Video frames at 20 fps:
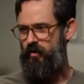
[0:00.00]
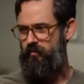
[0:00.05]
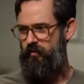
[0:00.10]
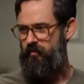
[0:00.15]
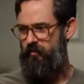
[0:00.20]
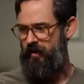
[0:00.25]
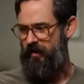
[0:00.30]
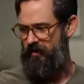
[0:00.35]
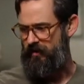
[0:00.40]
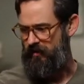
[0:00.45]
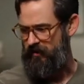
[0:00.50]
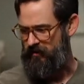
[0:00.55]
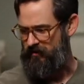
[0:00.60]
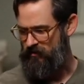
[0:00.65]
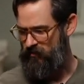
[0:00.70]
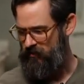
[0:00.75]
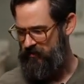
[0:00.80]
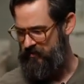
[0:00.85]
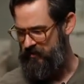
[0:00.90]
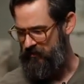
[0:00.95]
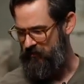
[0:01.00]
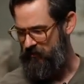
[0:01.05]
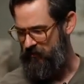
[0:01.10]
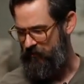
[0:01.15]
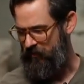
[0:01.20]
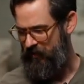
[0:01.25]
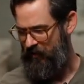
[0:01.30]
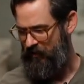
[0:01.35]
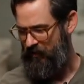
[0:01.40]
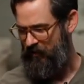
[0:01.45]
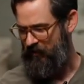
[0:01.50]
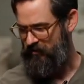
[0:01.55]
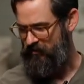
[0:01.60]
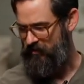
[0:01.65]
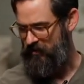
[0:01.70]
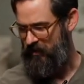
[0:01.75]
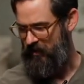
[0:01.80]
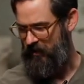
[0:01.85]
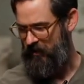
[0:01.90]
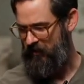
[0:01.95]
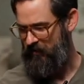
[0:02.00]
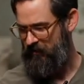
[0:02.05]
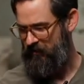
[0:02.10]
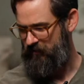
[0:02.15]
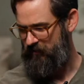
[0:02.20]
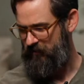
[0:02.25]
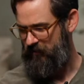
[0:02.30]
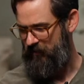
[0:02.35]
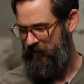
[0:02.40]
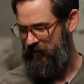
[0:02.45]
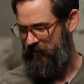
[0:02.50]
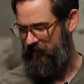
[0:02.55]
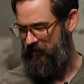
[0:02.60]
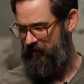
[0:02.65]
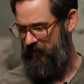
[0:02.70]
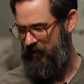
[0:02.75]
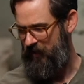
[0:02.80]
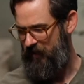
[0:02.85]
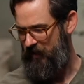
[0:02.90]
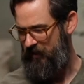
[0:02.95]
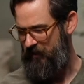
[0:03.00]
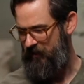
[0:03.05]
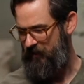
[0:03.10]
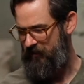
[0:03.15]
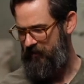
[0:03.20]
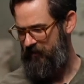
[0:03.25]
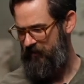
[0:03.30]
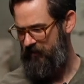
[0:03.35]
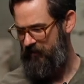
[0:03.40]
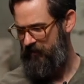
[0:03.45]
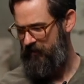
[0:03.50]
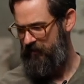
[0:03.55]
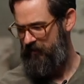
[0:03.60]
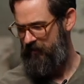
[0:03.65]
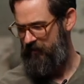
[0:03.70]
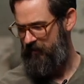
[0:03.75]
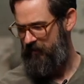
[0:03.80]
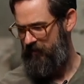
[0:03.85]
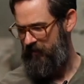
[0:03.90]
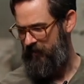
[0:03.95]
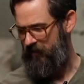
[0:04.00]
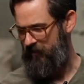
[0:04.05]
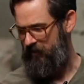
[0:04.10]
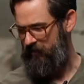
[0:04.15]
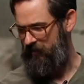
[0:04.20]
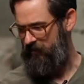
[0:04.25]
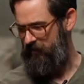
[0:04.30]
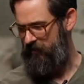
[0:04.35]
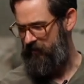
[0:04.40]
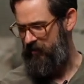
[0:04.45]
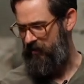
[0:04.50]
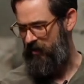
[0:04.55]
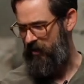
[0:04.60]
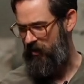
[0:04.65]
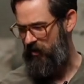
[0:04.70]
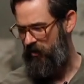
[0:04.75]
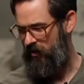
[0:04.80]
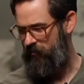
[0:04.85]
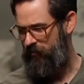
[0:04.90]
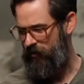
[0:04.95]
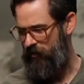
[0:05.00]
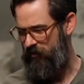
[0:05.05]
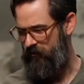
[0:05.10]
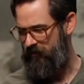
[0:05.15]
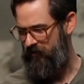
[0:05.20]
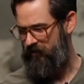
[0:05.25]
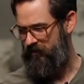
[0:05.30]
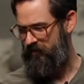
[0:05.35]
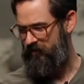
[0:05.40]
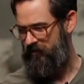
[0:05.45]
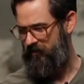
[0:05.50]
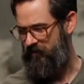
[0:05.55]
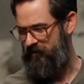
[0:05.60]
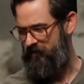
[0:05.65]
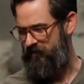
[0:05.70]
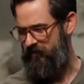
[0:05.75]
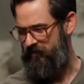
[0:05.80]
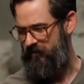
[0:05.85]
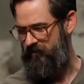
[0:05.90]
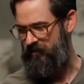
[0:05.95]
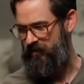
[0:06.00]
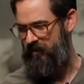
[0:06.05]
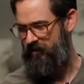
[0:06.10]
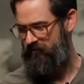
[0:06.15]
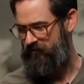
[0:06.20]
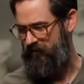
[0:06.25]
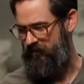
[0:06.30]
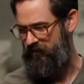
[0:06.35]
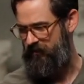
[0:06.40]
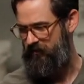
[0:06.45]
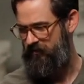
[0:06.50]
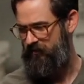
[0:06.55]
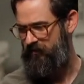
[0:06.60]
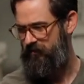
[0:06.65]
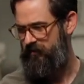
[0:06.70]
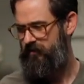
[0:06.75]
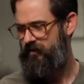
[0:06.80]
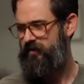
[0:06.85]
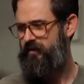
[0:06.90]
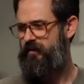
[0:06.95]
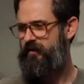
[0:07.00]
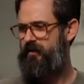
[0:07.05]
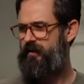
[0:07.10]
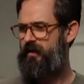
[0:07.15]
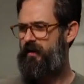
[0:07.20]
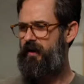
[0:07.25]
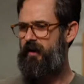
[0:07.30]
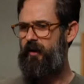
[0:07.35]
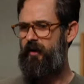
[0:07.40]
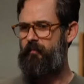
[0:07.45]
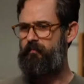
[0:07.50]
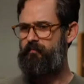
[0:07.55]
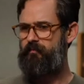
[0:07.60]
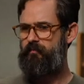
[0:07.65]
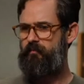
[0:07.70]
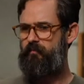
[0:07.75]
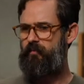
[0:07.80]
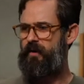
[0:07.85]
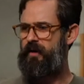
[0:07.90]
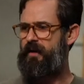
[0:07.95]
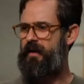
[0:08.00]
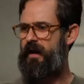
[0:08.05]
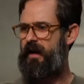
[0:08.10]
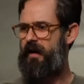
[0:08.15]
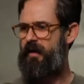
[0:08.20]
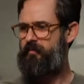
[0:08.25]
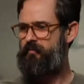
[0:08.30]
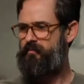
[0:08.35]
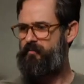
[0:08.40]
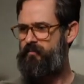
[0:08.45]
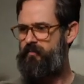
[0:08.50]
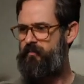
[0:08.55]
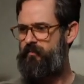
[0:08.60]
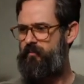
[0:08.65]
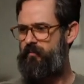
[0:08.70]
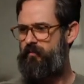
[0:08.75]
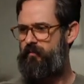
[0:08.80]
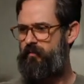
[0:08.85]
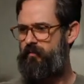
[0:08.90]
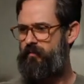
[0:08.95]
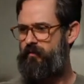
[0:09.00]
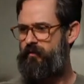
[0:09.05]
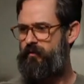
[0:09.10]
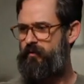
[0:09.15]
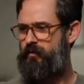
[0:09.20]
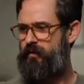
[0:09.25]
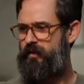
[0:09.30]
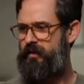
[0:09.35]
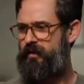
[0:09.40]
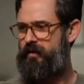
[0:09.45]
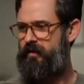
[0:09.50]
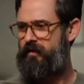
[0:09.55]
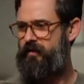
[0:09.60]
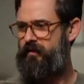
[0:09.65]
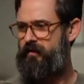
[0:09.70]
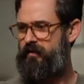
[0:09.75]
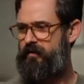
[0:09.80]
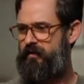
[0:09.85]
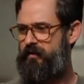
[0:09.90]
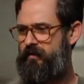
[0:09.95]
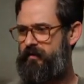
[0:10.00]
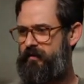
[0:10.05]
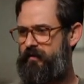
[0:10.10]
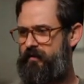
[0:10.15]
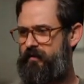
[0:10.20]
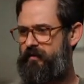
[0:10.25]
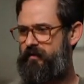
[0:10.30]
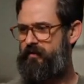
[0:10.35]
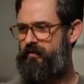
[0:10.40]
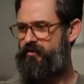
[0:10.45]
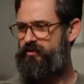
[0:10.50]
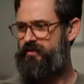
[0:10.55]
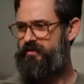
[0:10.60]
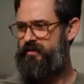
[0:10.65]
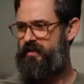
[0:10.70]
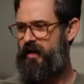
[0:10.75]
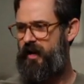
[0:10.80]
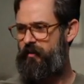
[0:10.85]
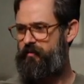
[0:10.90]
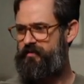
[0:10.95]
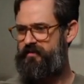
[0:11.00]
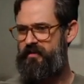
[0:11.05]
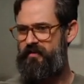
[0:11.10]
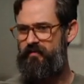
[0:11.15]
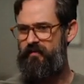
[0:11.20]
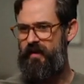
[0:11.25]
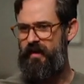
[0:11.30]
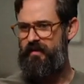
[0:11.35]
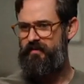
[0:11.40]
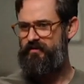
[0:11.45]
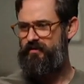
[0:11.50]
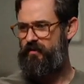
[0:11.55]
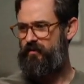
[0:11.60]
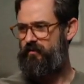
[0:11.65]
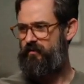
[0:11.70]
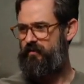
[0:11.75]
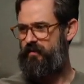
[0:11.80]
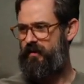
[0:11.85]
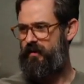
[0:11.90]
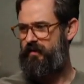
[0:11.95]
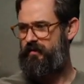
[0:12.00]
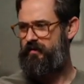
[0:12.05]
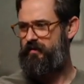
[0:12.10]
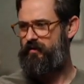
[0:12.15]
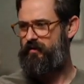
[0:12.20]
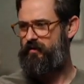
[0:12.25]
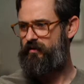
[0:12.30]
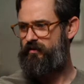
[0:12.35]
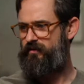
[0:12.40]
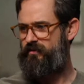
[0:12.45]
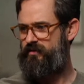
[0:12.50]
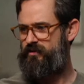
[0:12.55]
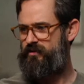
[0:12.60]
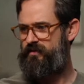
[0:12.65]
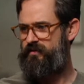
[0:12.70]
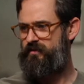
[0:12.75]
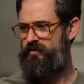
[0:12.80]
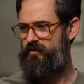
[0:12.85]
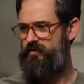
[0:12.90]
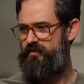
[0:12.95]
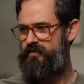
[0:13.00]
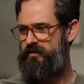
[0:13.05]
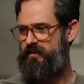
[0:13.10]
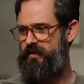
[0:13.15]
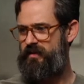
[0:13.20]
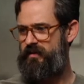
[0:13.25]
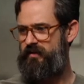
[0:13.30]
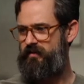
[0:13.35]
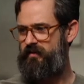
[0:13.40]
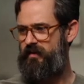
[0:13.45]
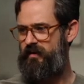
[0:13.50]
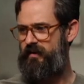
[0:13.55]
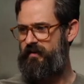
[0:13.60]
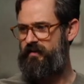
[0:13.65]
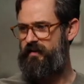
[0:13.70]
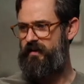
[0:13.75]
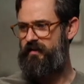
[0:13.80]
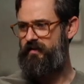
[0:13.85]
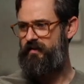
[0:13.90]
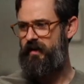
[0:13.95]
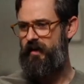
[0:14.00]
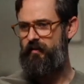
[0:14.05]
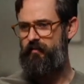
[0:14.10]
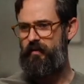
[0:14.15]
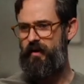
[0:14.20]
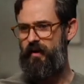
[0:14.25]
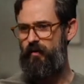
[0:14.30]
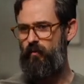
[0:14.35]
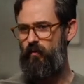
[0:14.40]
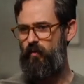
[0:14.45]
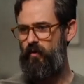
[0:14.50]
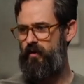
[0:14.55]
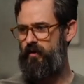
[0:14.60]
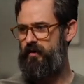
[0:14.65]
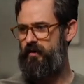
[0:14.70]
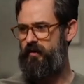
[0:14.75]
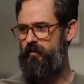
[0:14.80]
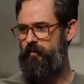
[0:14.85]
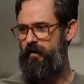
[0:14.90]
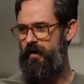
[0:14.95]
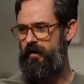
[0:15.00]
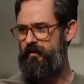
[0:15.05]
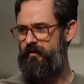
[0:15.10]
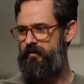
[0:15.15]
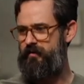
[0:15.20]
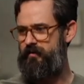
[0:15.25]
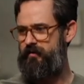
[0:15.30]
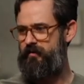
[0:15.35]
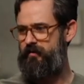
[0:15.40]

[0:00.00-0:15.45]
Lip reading: made an exquisite little painting yesterday and had it looking all perfect and lovely. But I'm doing just the opposite of that so that you see that I'm not worried about